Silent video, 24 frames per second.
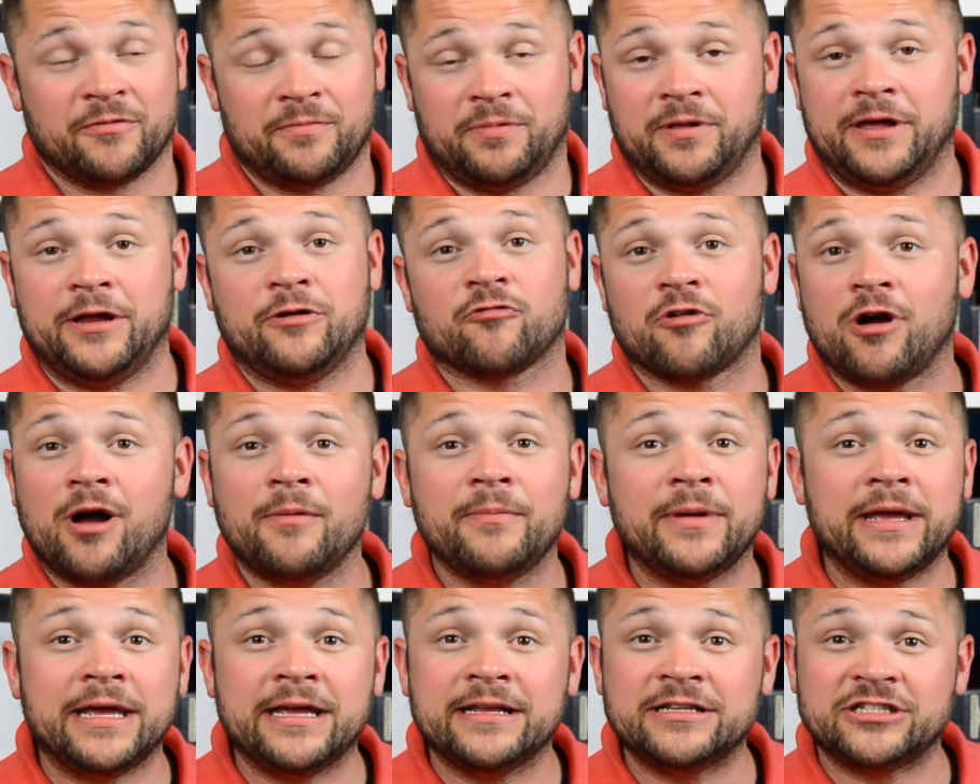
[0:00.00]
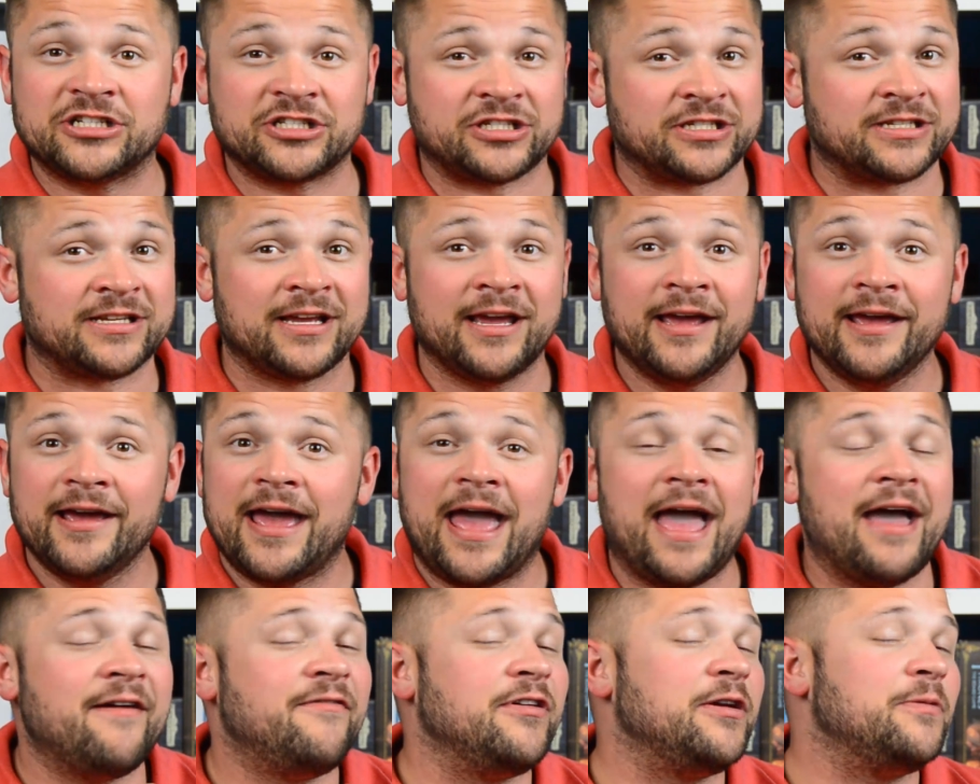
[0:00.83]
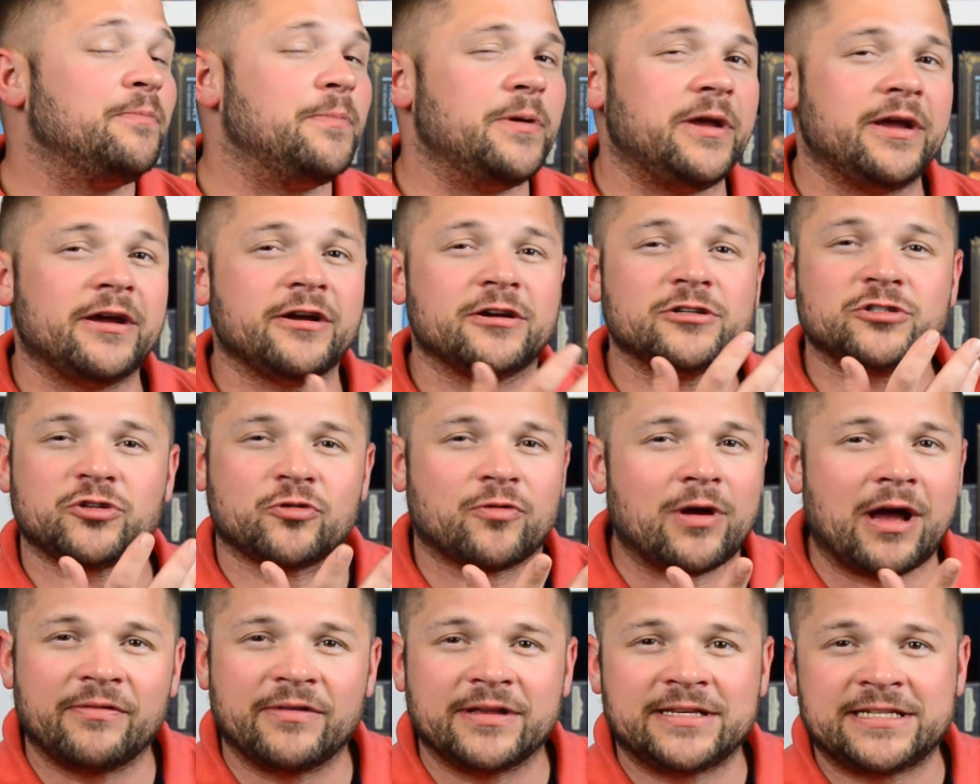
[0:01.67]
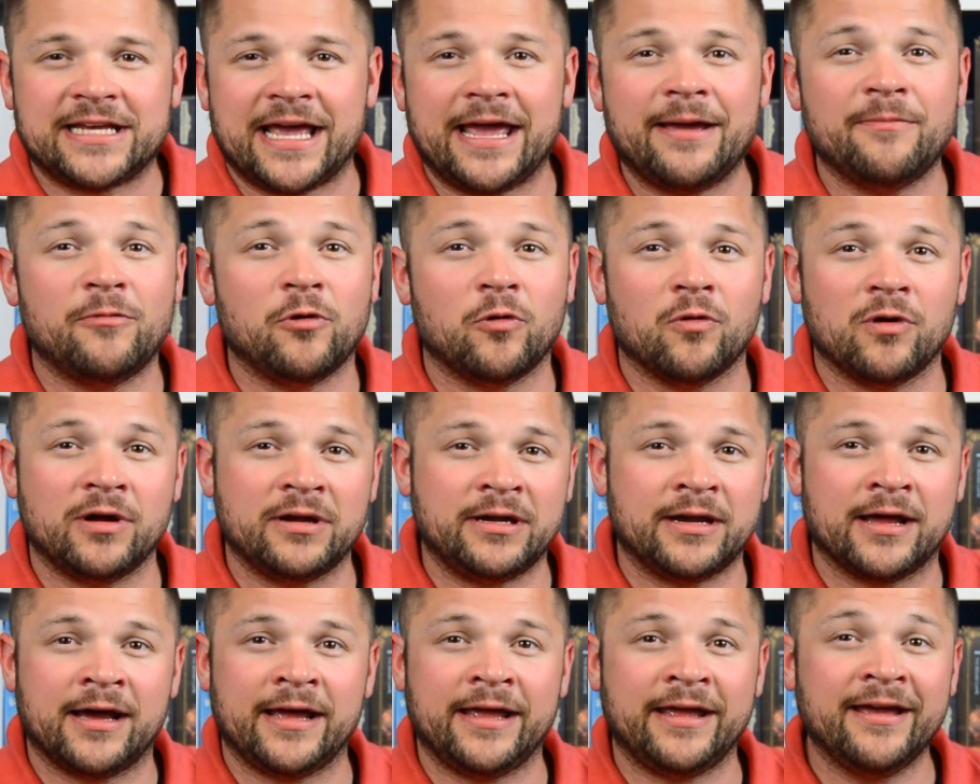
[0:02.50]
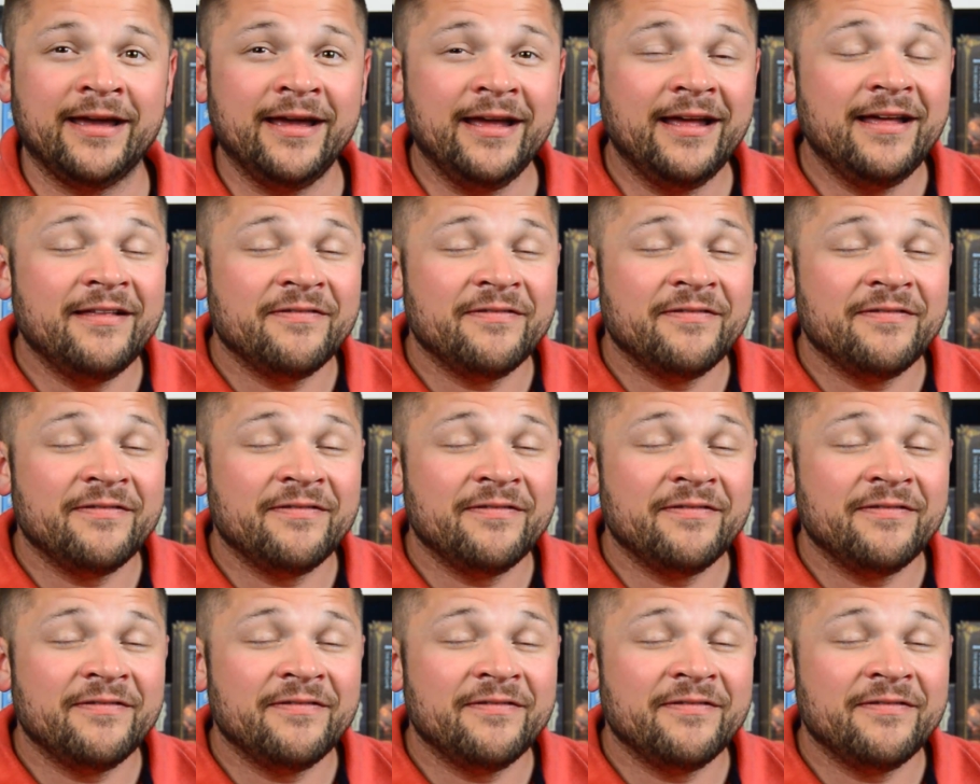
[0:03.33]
played rummy, just having beers around the table one night,